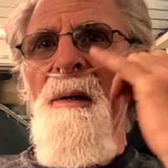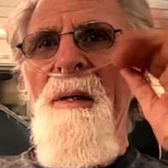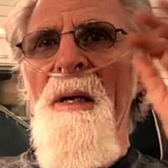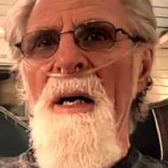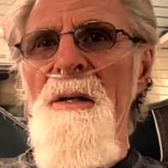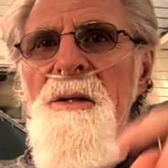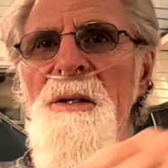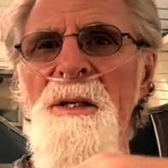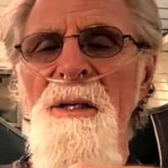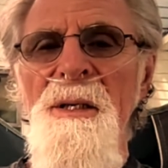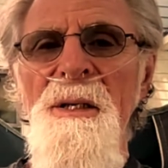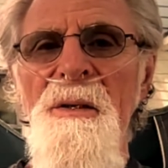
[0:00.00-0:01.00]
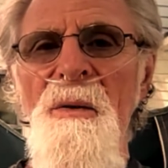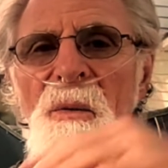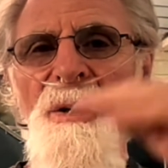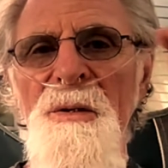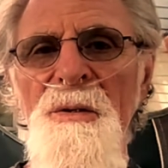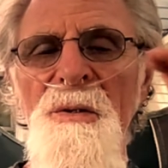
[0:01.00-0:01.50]
the idea here
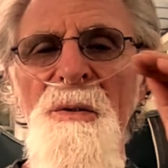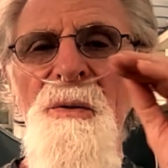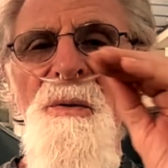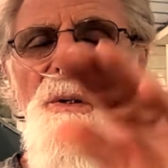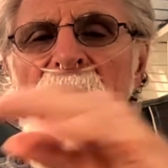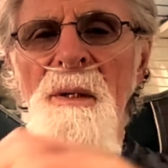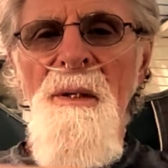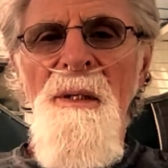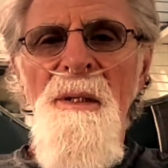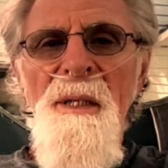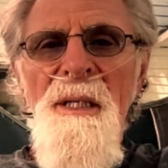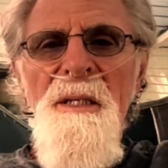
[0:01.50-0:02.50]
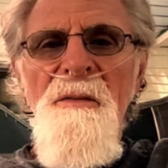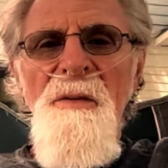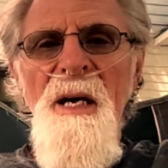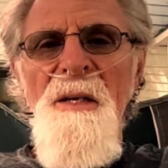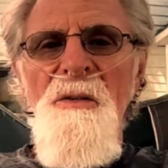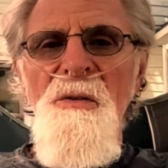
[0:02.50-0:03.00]
was to leave
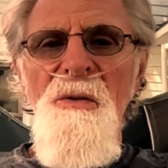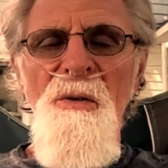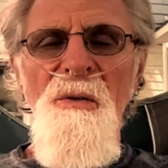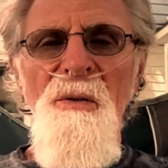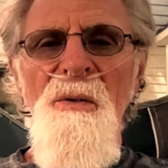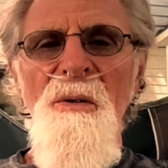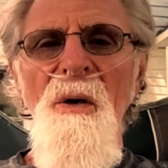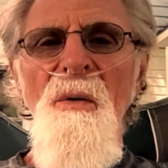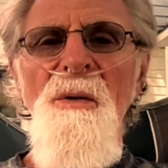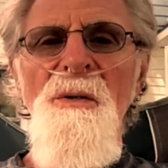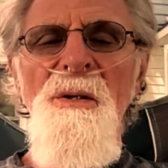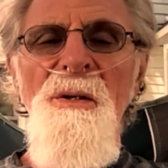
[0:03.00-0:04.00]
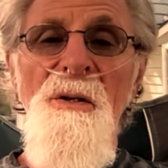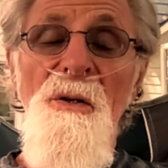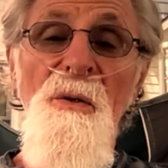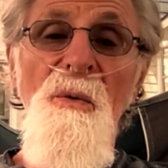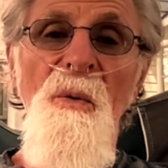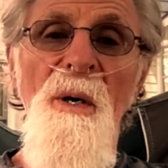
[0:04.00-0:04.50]
that circle, go into the
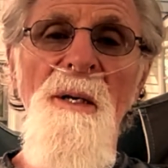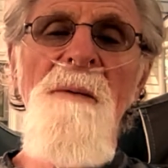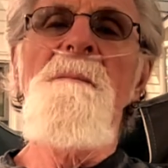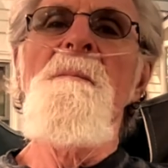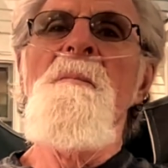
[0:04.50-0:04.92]
new one,